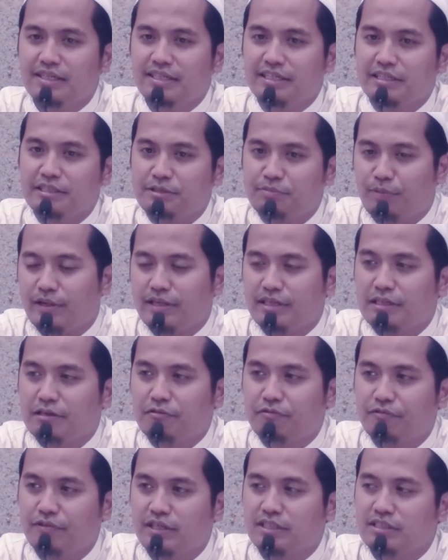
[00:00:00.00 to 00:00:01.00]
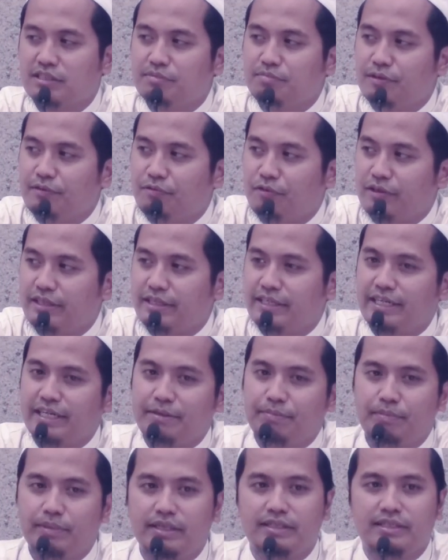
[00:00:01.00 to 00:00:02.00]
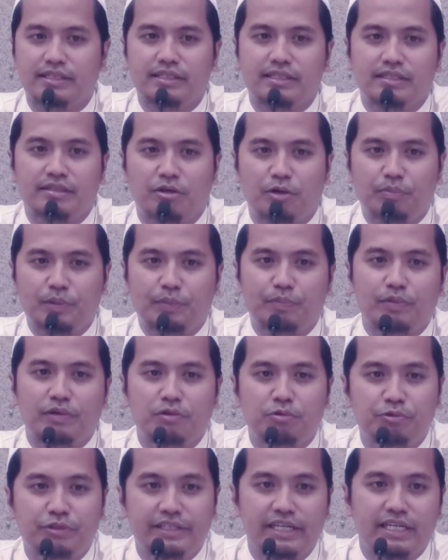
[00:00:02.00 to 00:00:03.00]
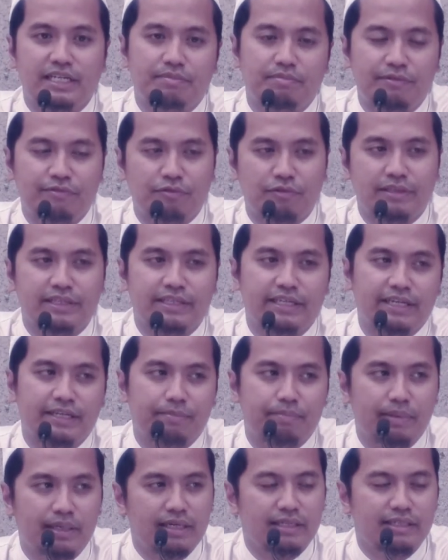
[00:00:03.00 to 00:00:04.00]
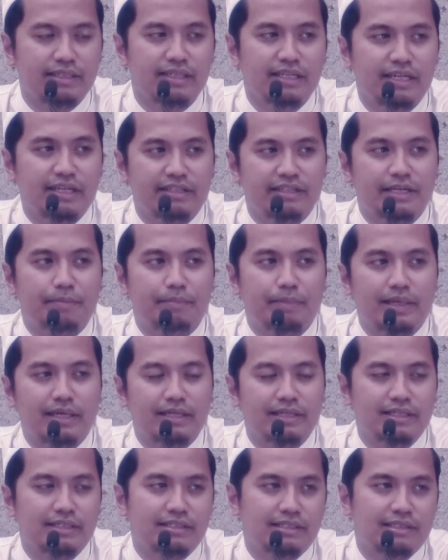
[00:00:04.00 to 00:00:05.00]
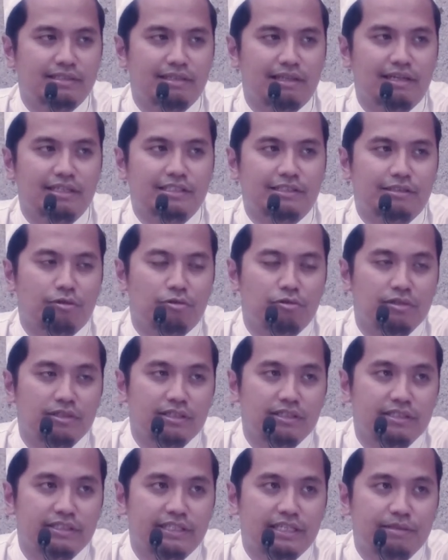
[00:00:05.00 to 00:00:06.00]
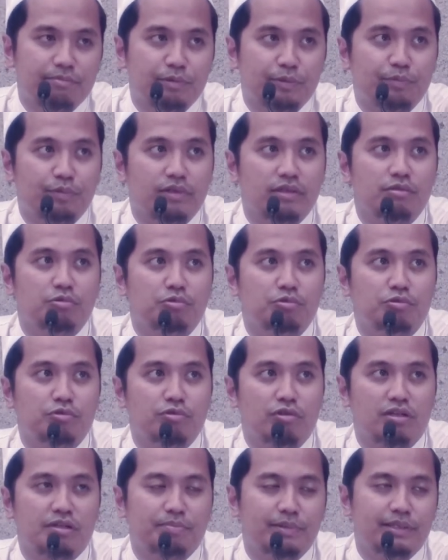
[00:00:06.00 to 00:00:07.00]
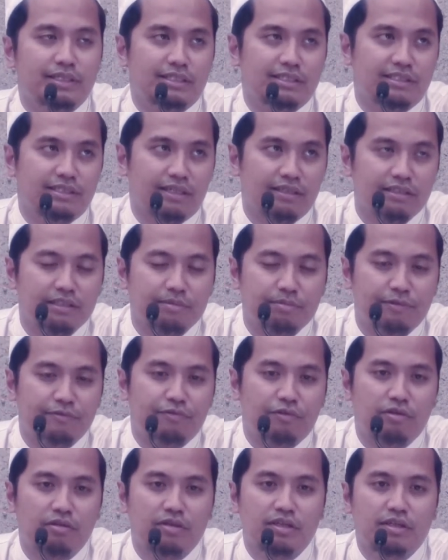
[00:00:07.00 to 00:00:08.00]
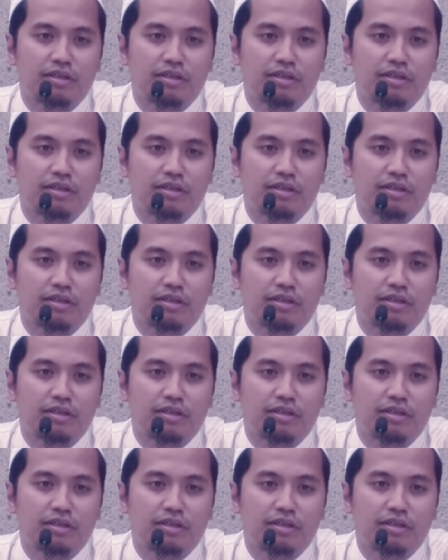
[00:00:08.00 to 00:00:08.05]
his partner first before they get married, or people who date before they get married, their marriages last longer than people who do not meet each other before